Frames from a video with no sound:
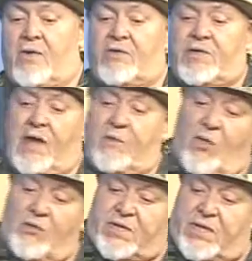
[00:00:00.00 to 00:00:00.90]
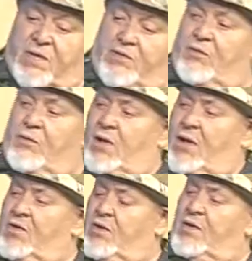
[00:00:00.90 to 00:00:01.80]
entertain mostly
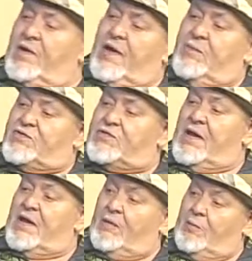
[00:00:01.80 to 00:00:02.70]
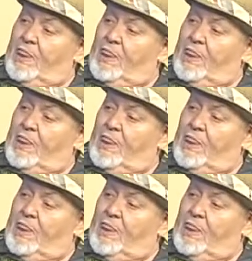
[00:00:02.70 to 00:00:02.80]
under the name Sonny.